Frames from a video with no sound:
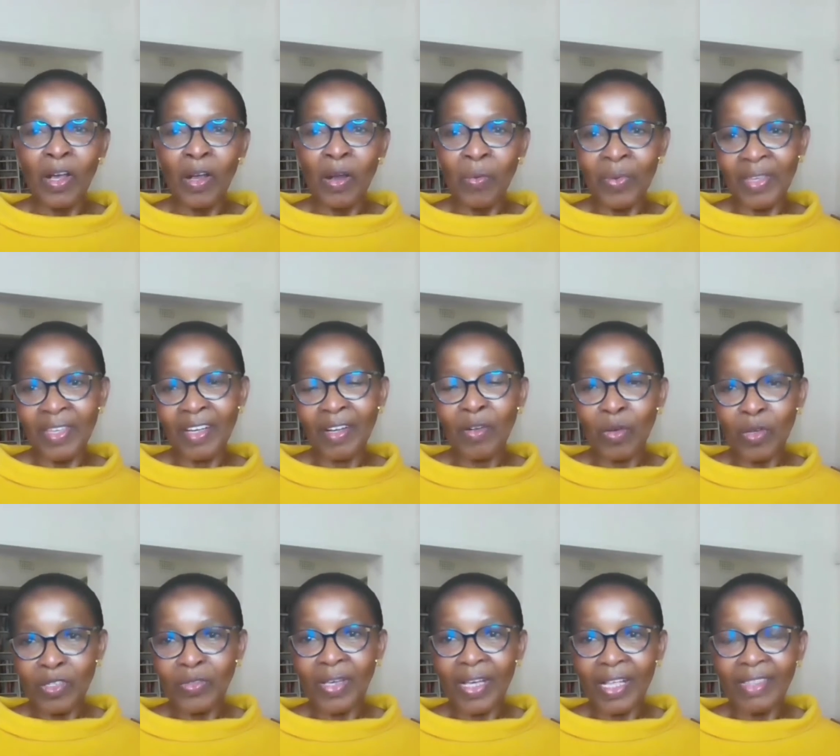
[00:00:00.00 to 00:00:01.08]
We are
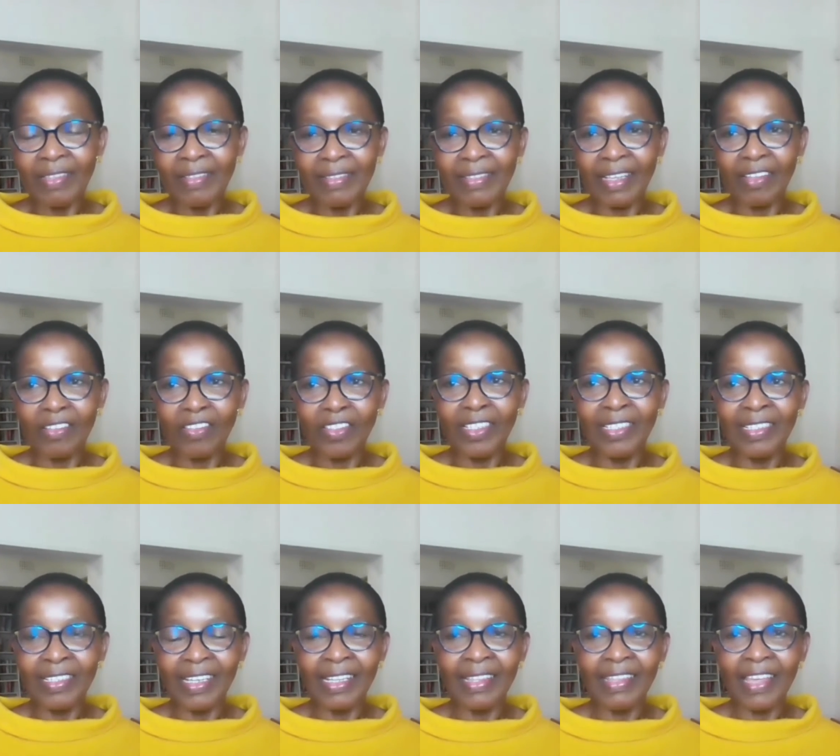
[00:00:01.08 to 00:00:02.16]
going to end the session,
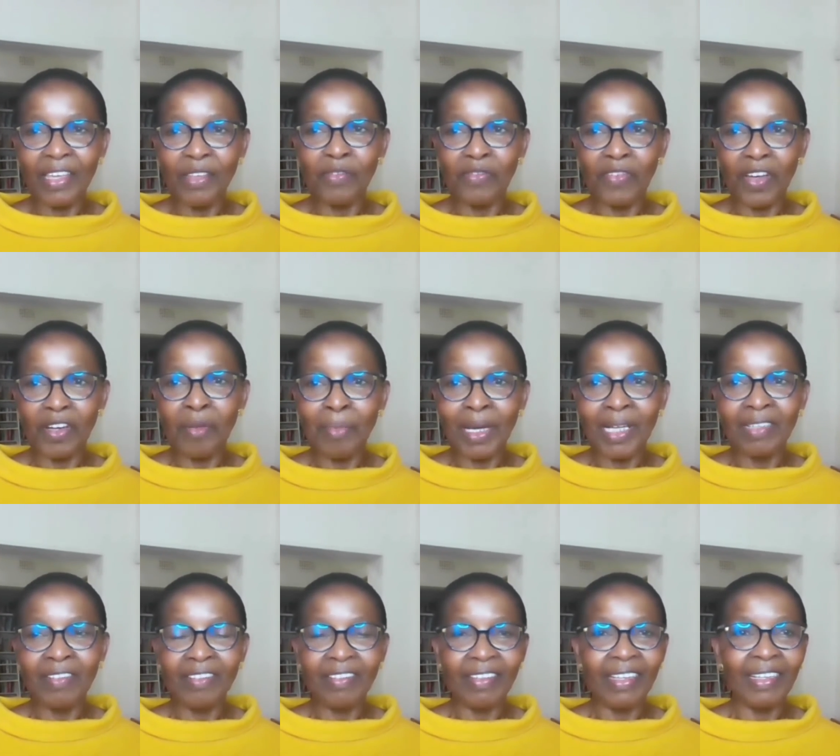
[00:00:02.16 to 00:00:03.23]
and thank you very
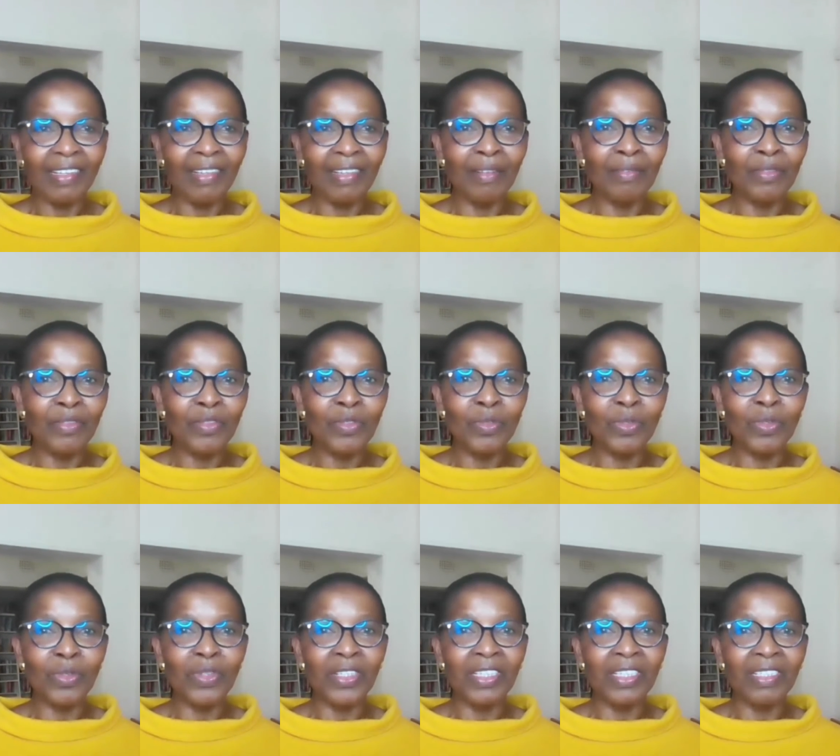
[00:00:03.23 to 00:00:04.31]
much
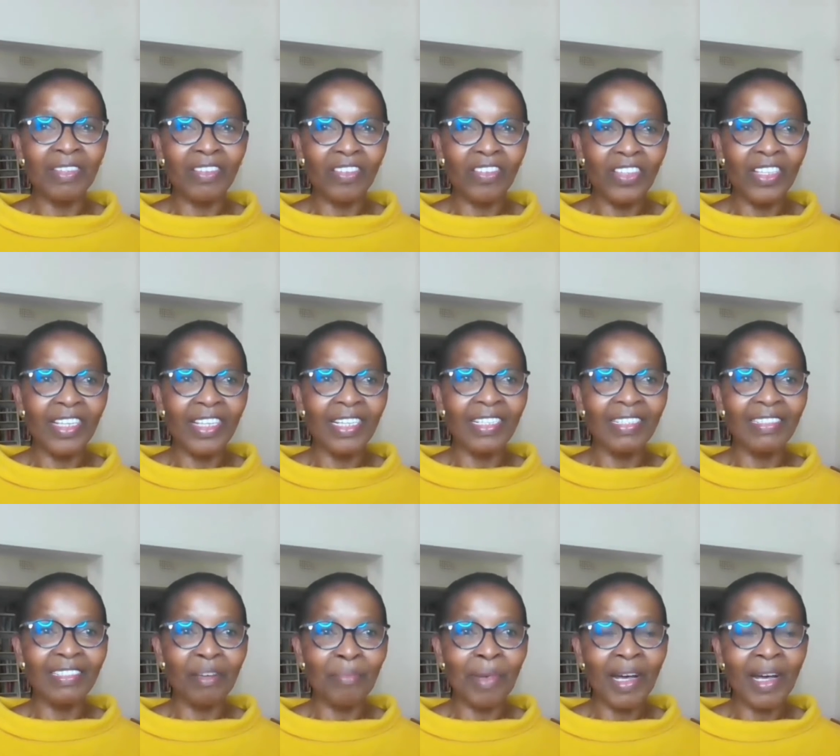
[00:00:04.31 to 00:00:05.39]
to Sheena,
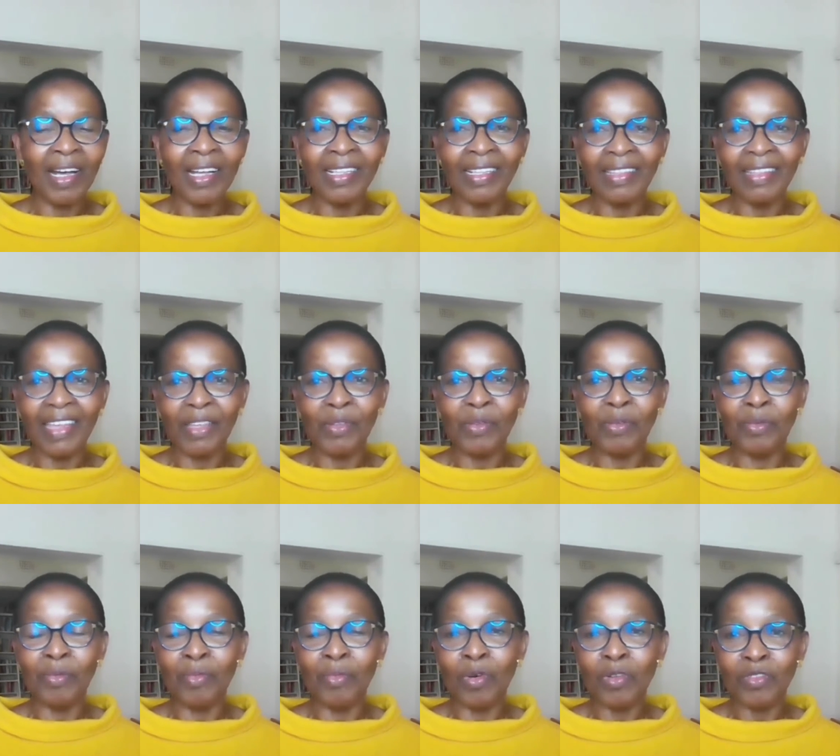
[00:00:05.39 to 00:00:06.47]
Tamar, and thank
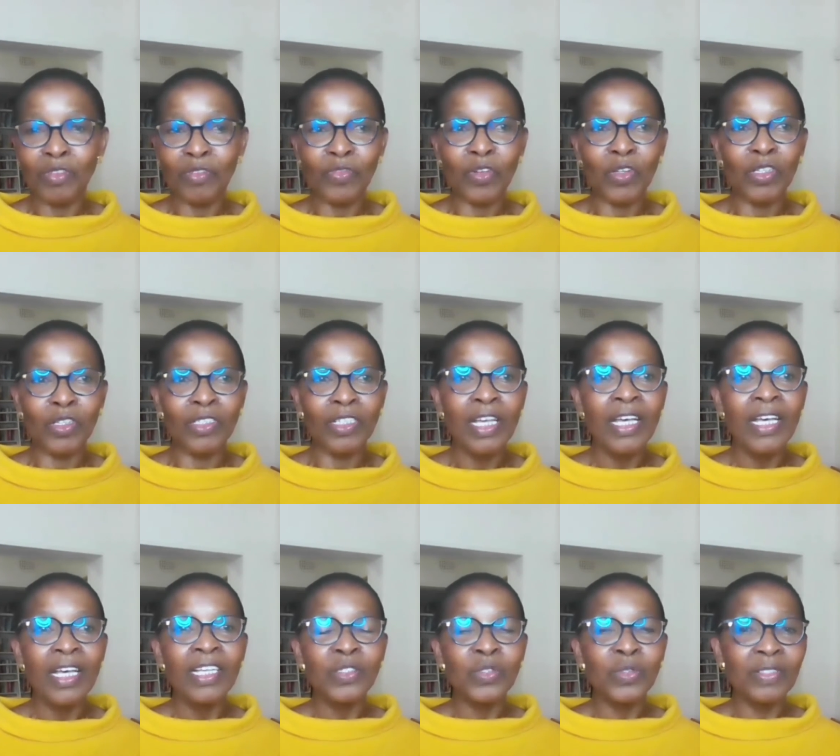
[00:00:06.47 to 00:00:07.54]
you most of all
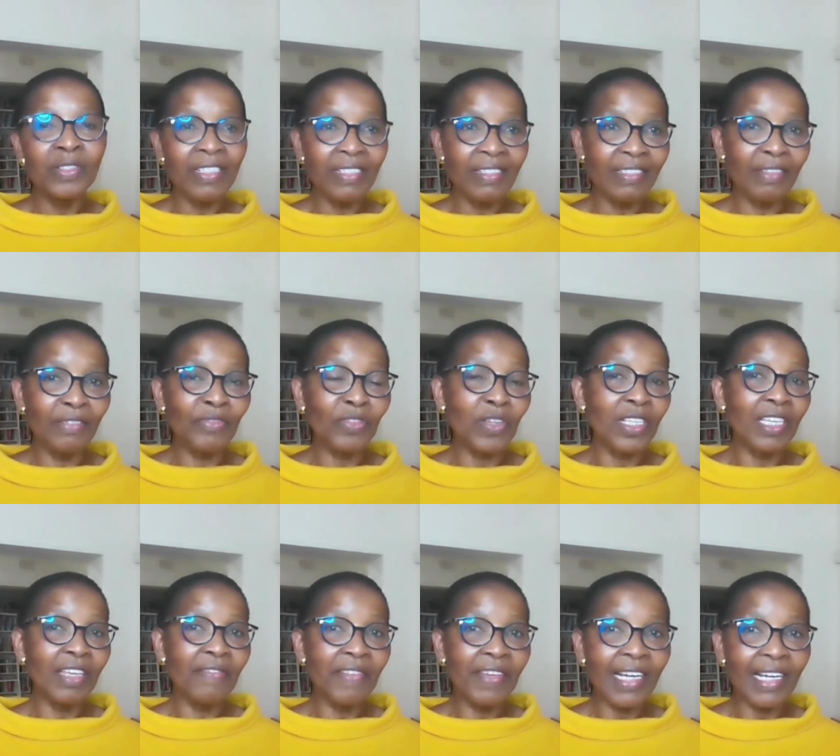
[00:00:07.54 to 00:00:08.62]
to Tsitsi for
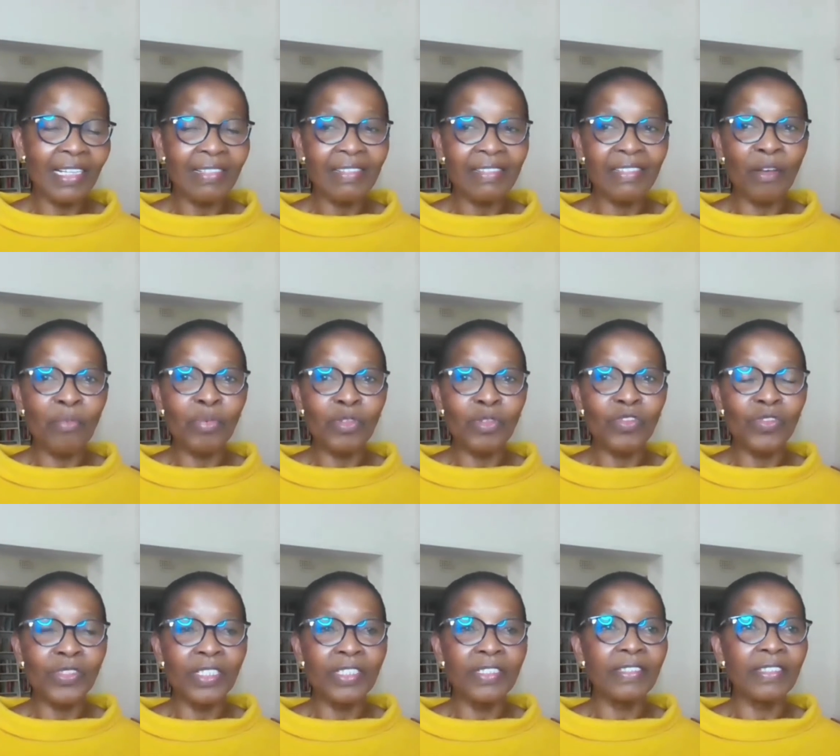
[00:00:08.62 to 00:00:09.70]
giving us the
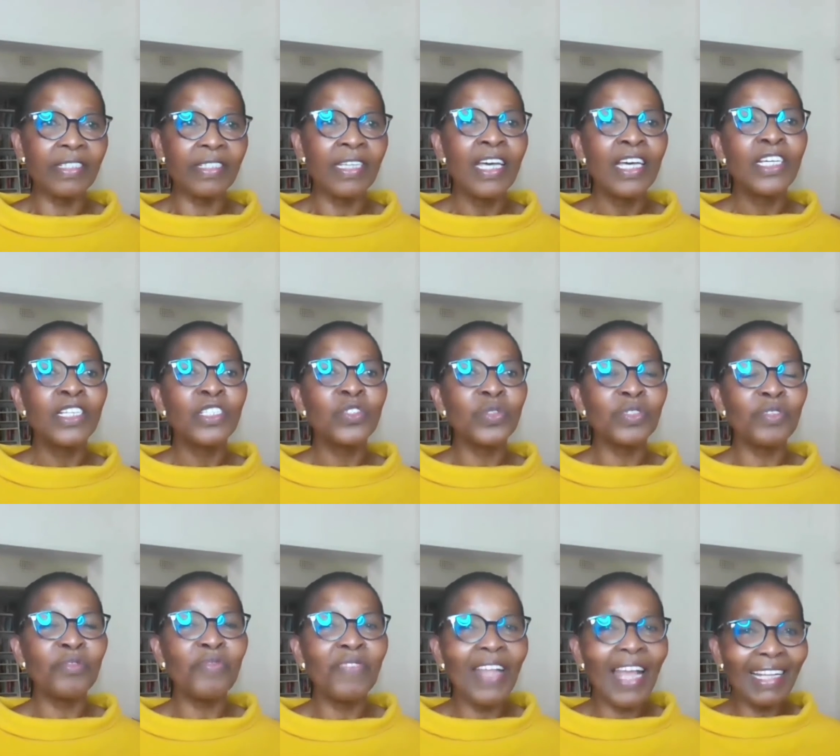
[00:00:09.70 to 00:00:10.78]
opportunity to
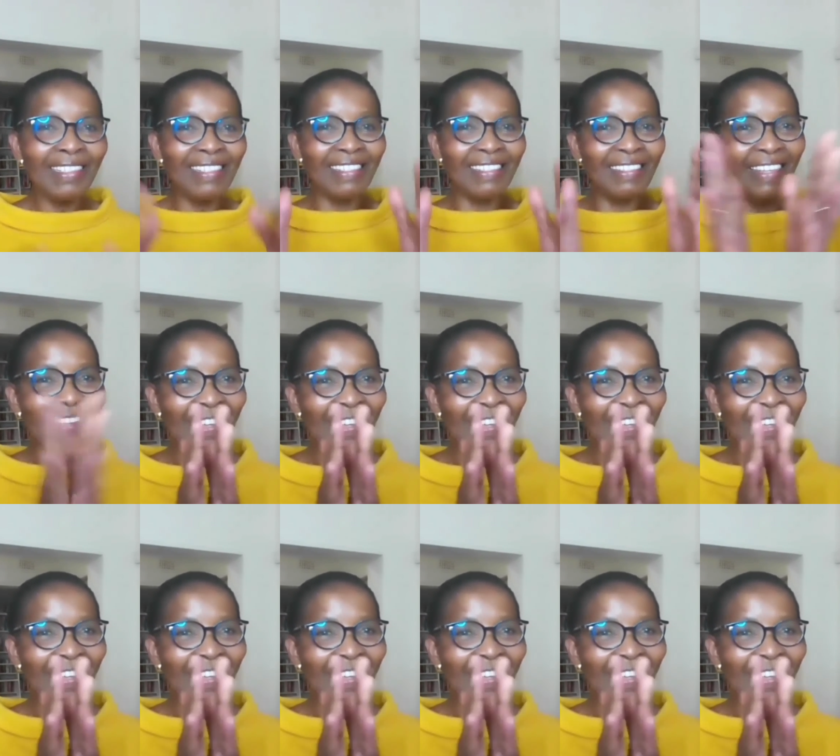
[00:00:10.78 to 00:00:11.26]
reflect